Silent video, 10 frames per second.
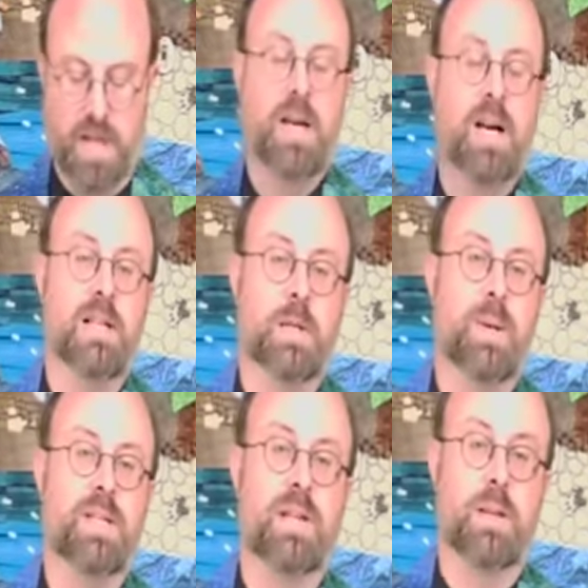As
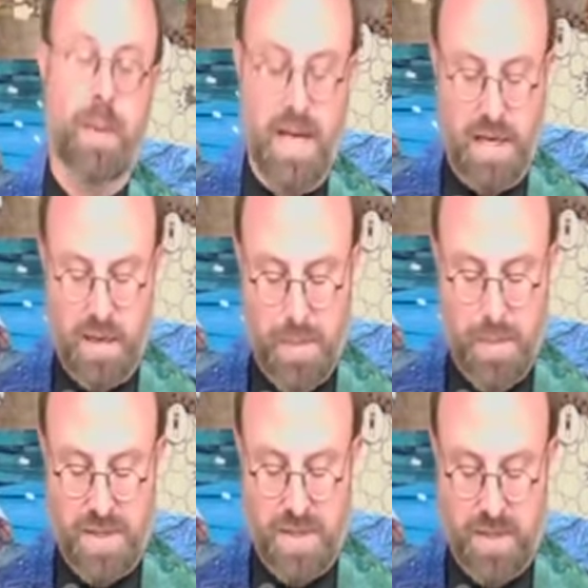Episcopalian
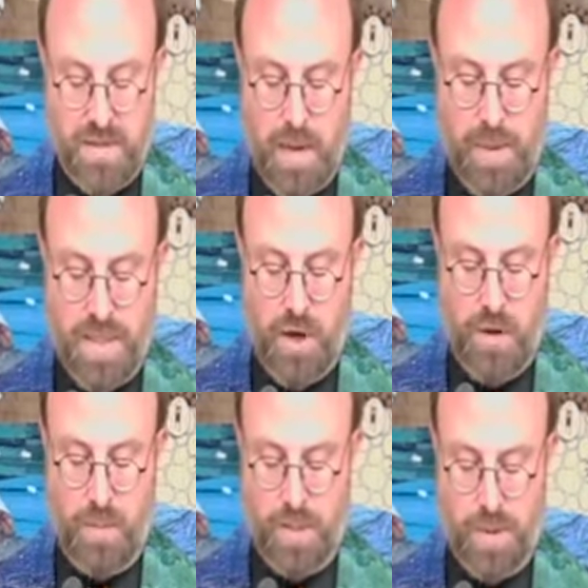minister Debbie
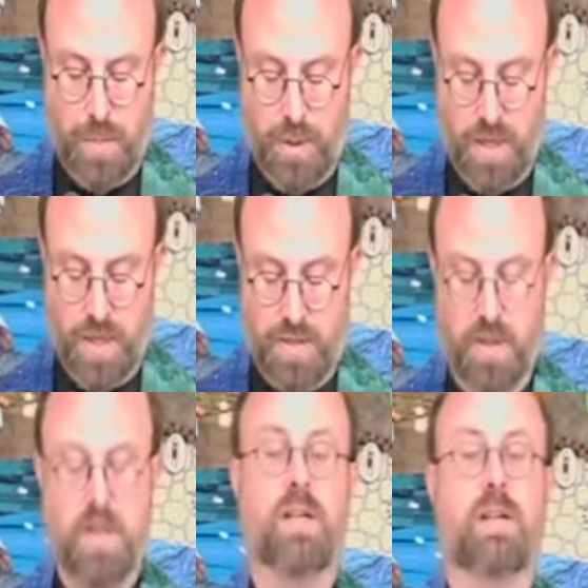Thomas put it,
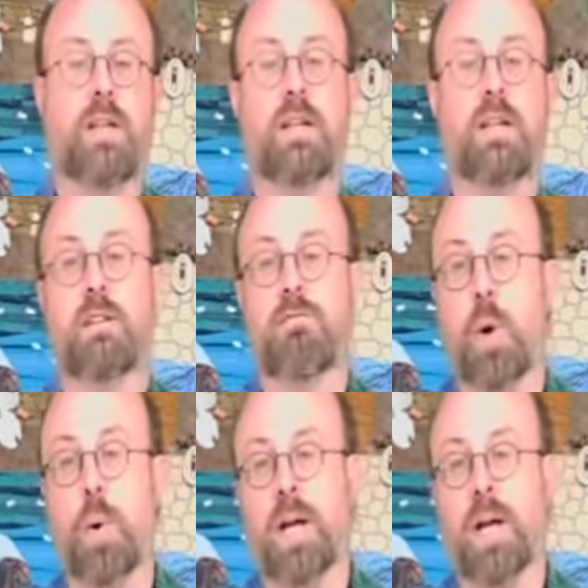growing